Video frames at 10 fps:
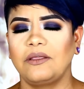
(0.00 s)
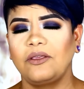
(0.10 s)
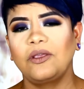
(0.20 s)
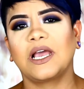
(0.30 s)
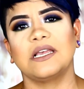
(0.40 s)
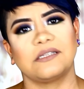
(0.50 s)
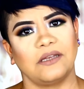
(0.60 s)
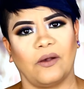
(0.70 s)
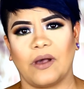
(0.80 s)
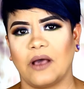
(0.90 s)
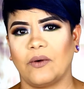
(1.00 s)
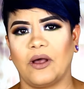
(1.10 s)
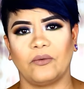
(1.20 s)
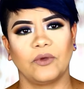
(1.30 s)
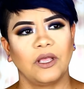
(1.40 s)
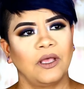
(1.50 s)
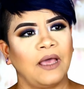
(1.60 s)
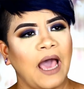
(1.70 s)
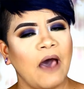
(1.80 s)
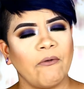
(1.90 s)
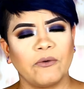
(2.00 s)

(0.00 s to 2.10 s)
you guys know how